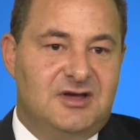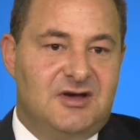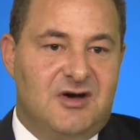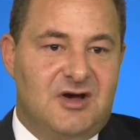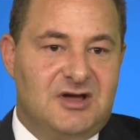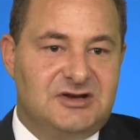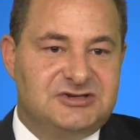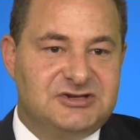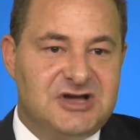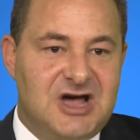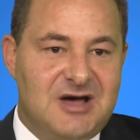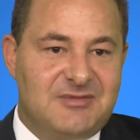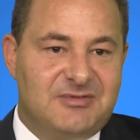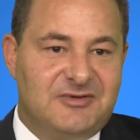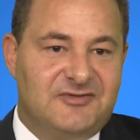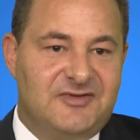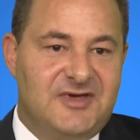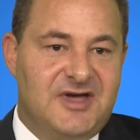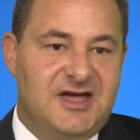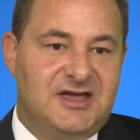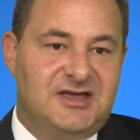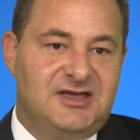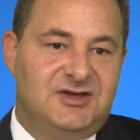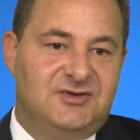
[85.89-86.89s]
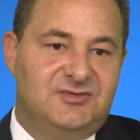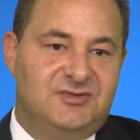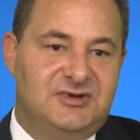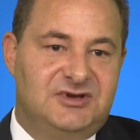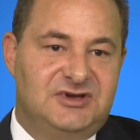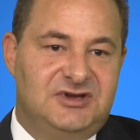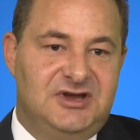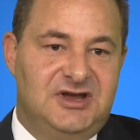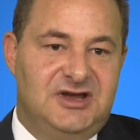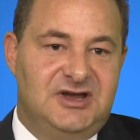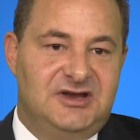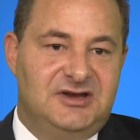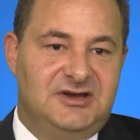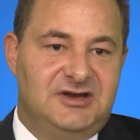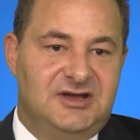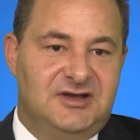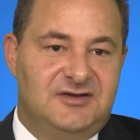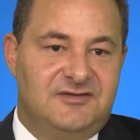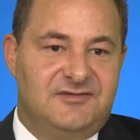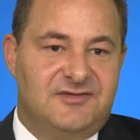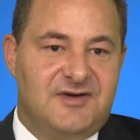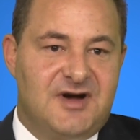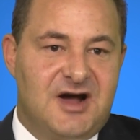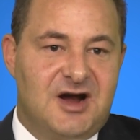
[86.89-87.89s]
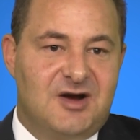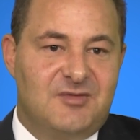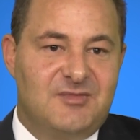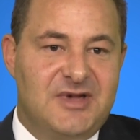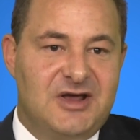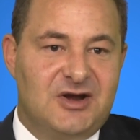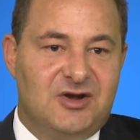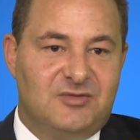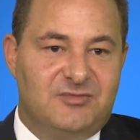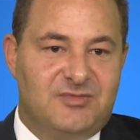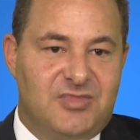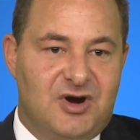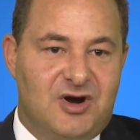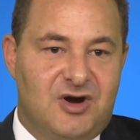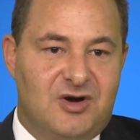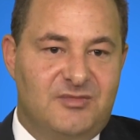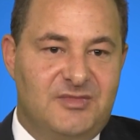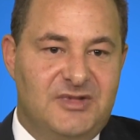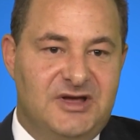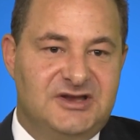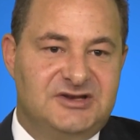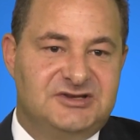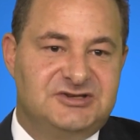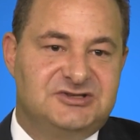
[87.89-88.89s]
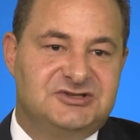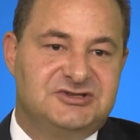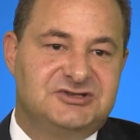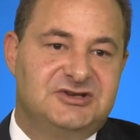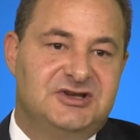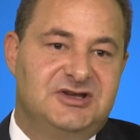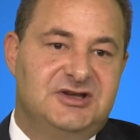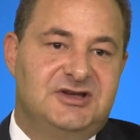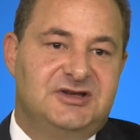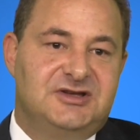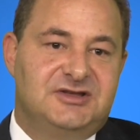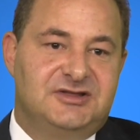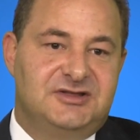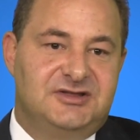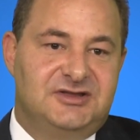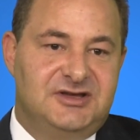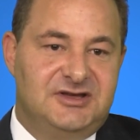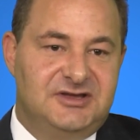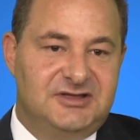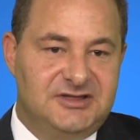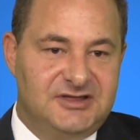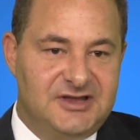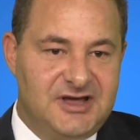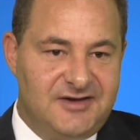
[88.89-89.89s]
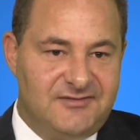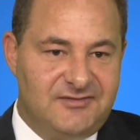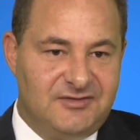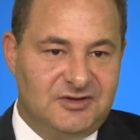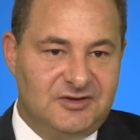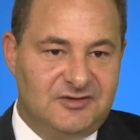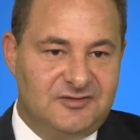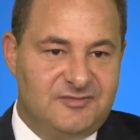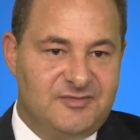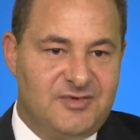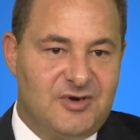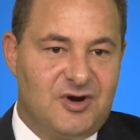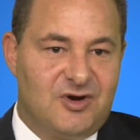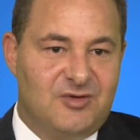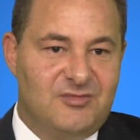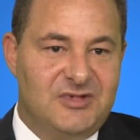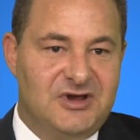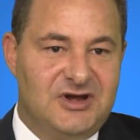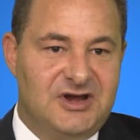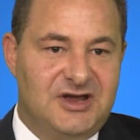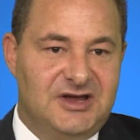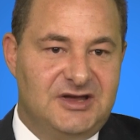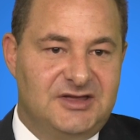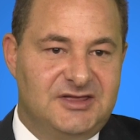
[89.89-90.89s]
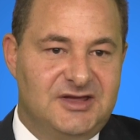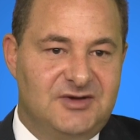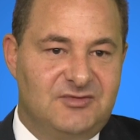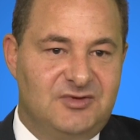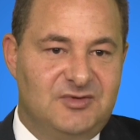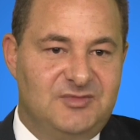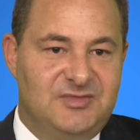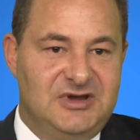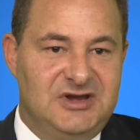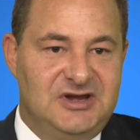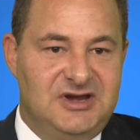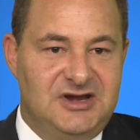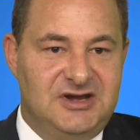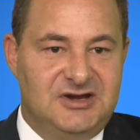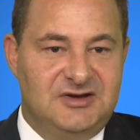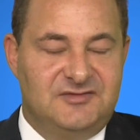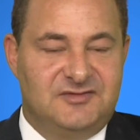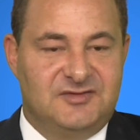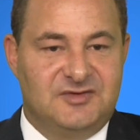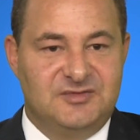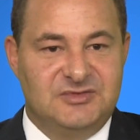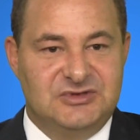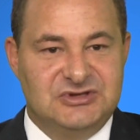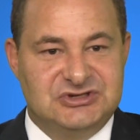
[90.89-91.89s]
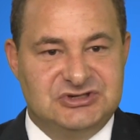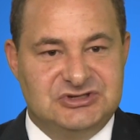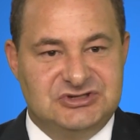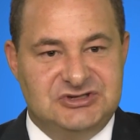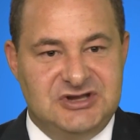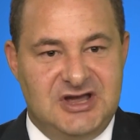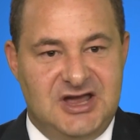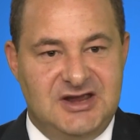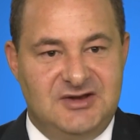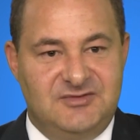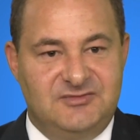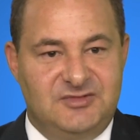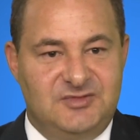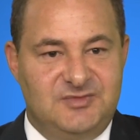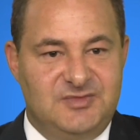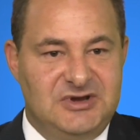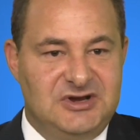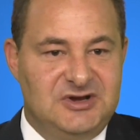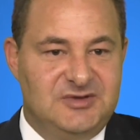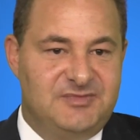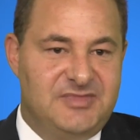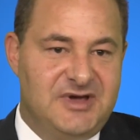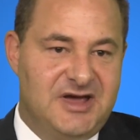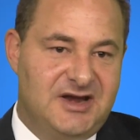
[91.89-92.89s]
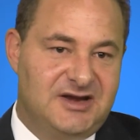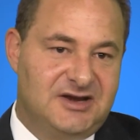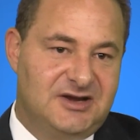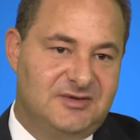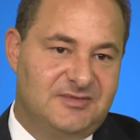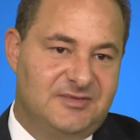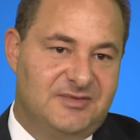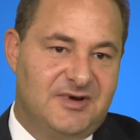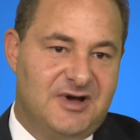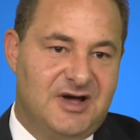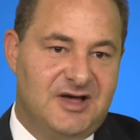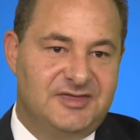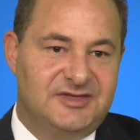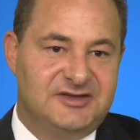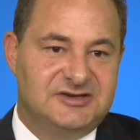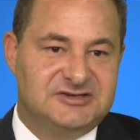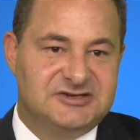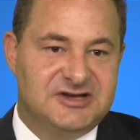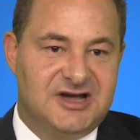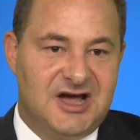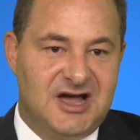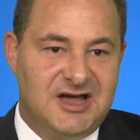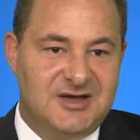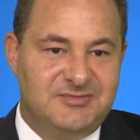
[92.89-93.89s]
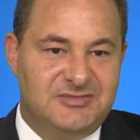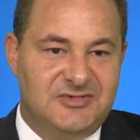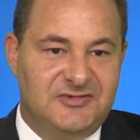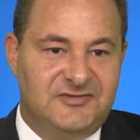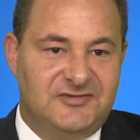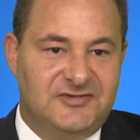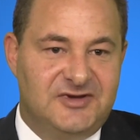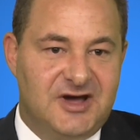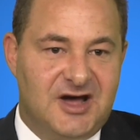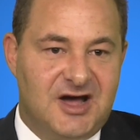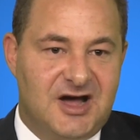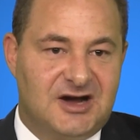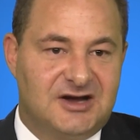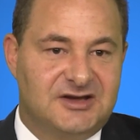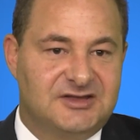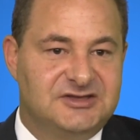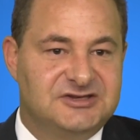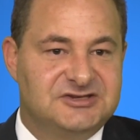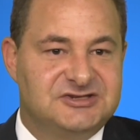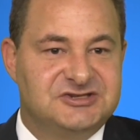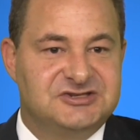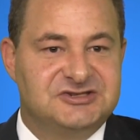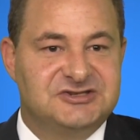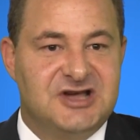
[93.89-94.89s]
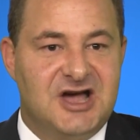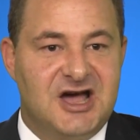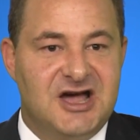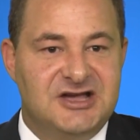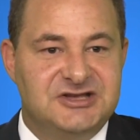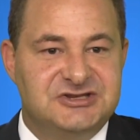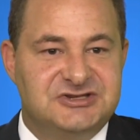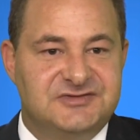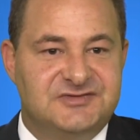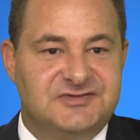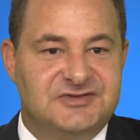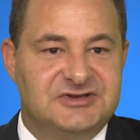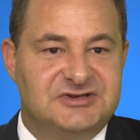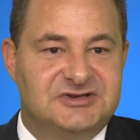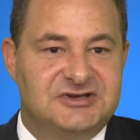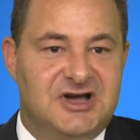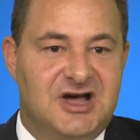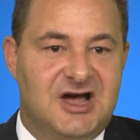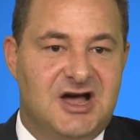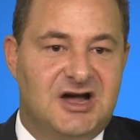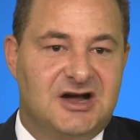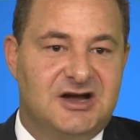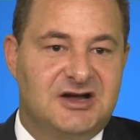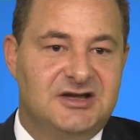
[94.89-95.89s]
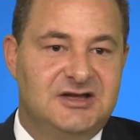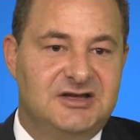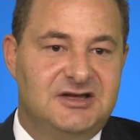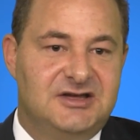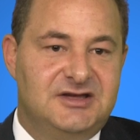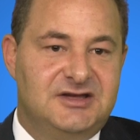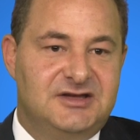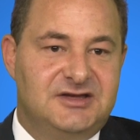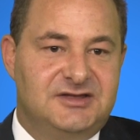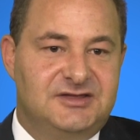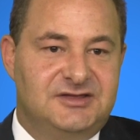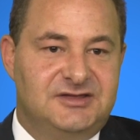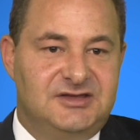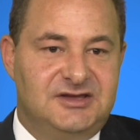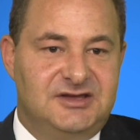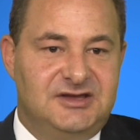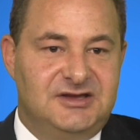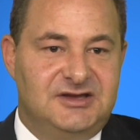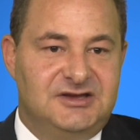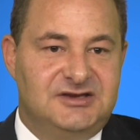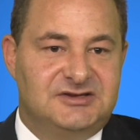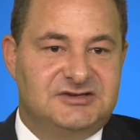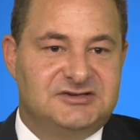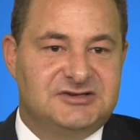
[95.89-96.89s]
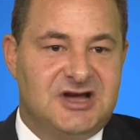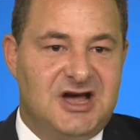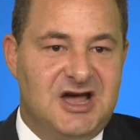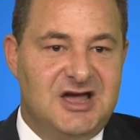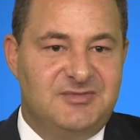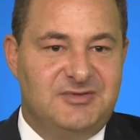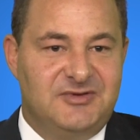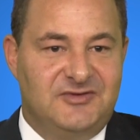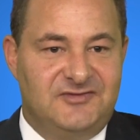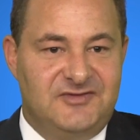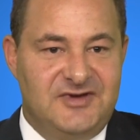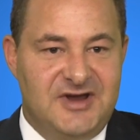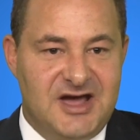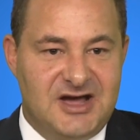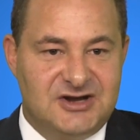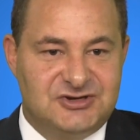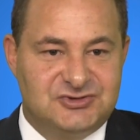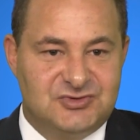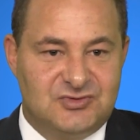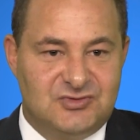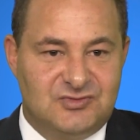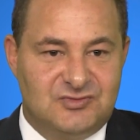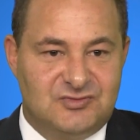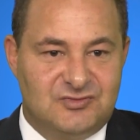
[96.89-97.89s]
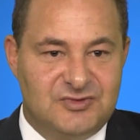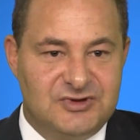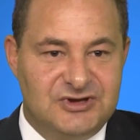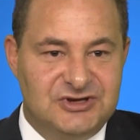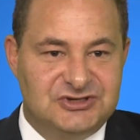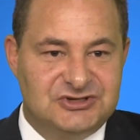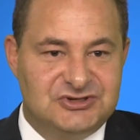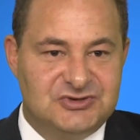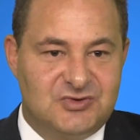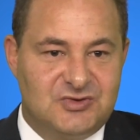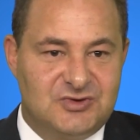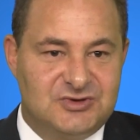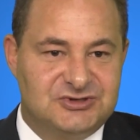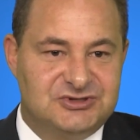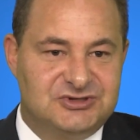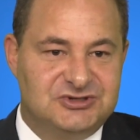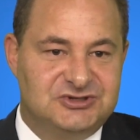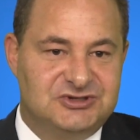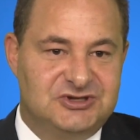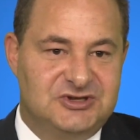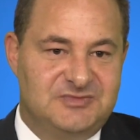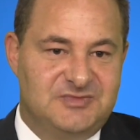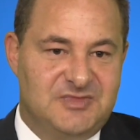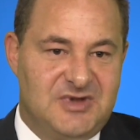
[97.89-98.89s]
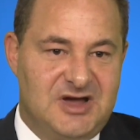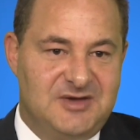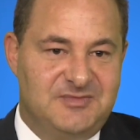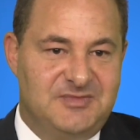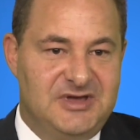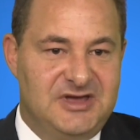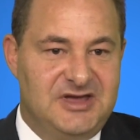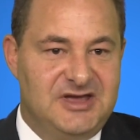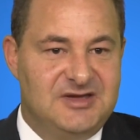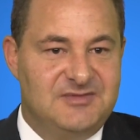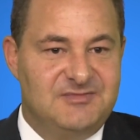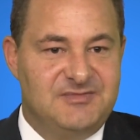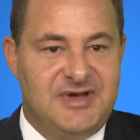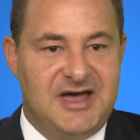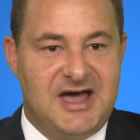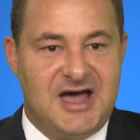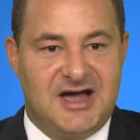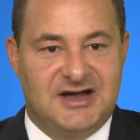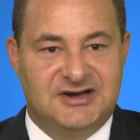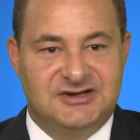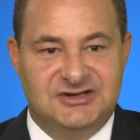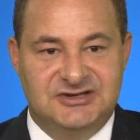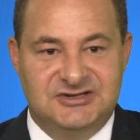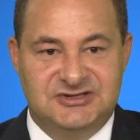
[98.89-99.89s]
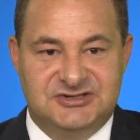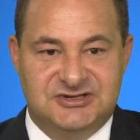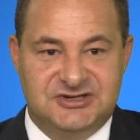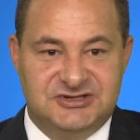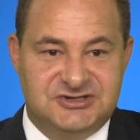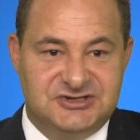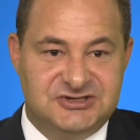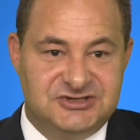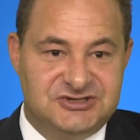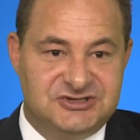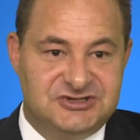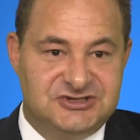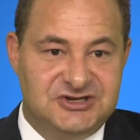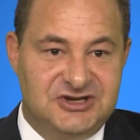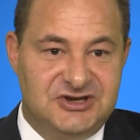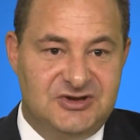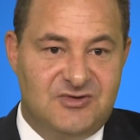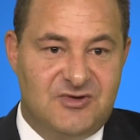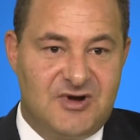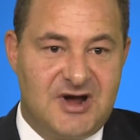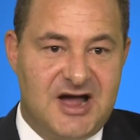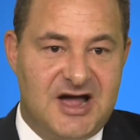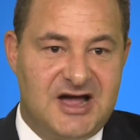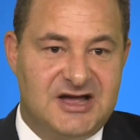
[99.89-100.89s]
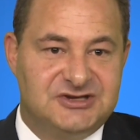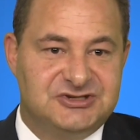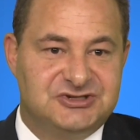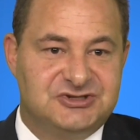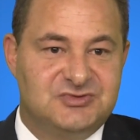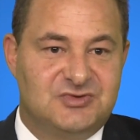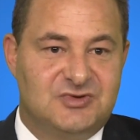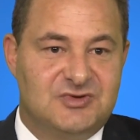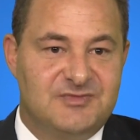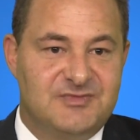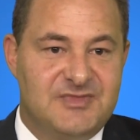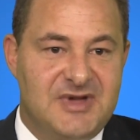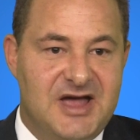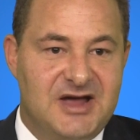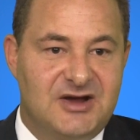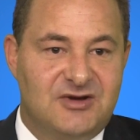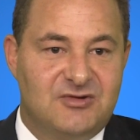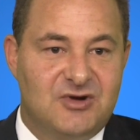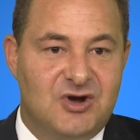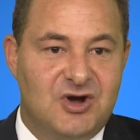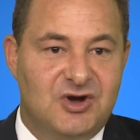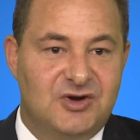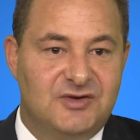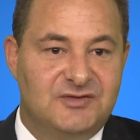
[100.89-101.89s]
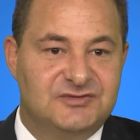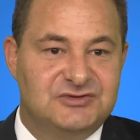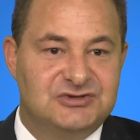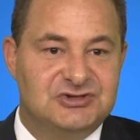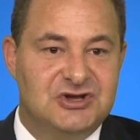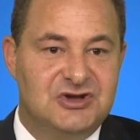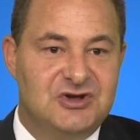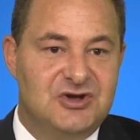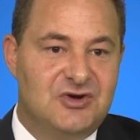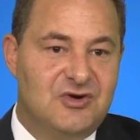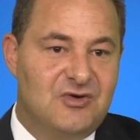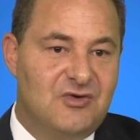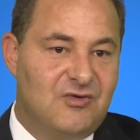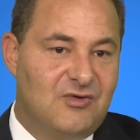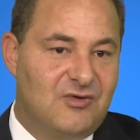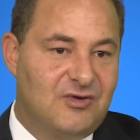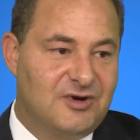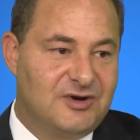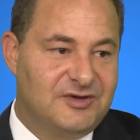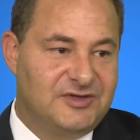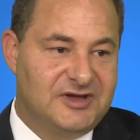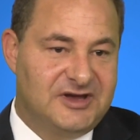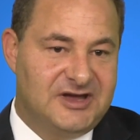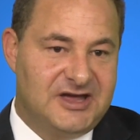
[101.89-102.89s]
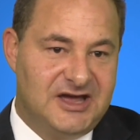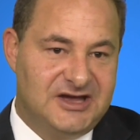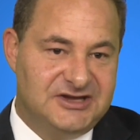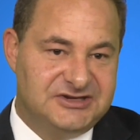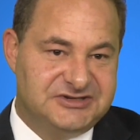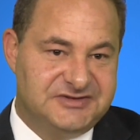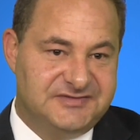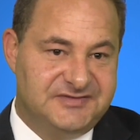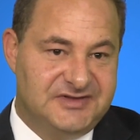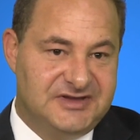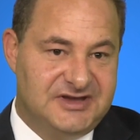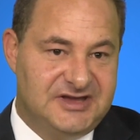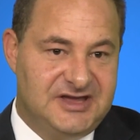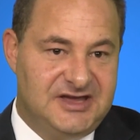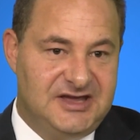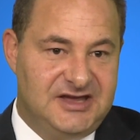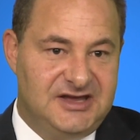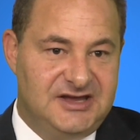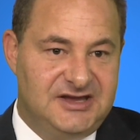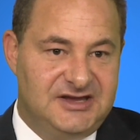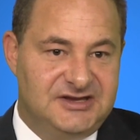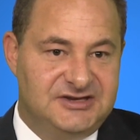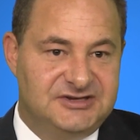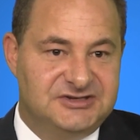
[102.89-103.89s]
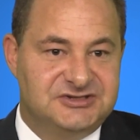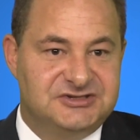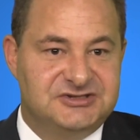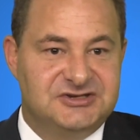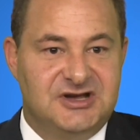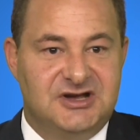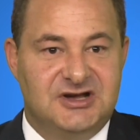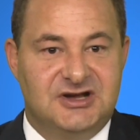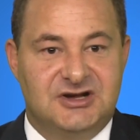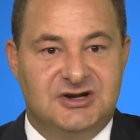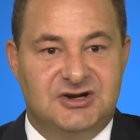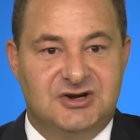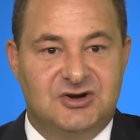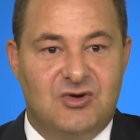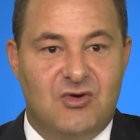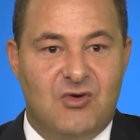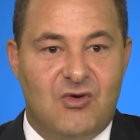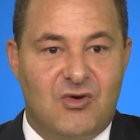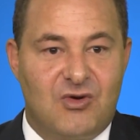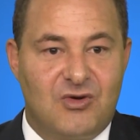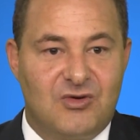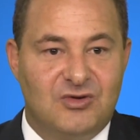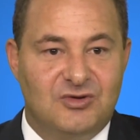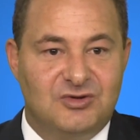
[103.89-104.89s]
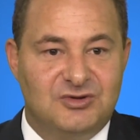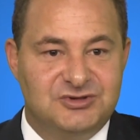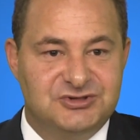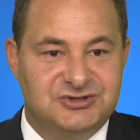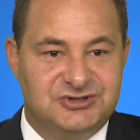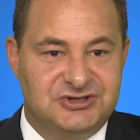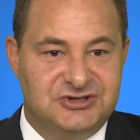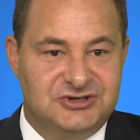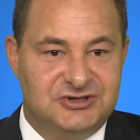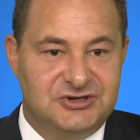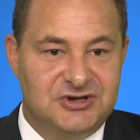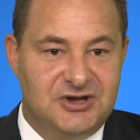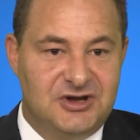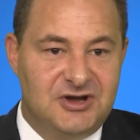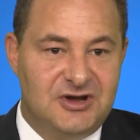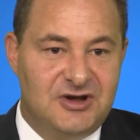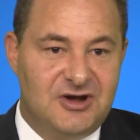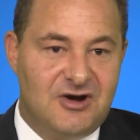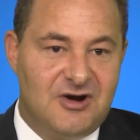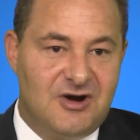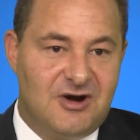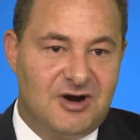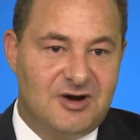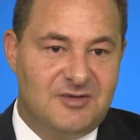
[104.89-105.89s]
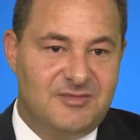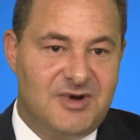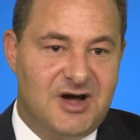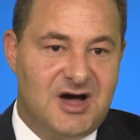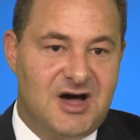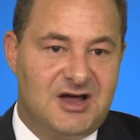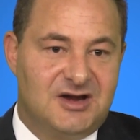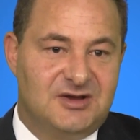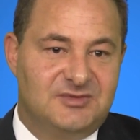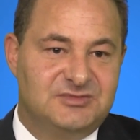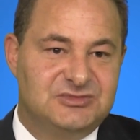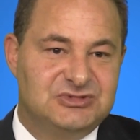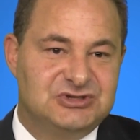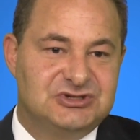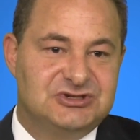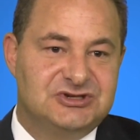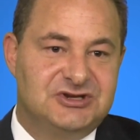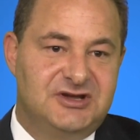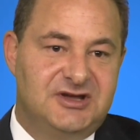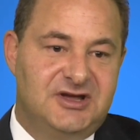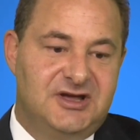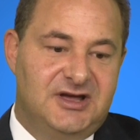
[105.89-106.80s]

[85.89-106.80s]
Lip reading: On top of that, you would need environmental permits. The level of permitting that would be needed from the state would be dependent upon the type of dock, the size of the dock, the type of natural resources that might be impacted, such as seagrass or mangroves, or in the case of the Keys, corals and hard bottoms.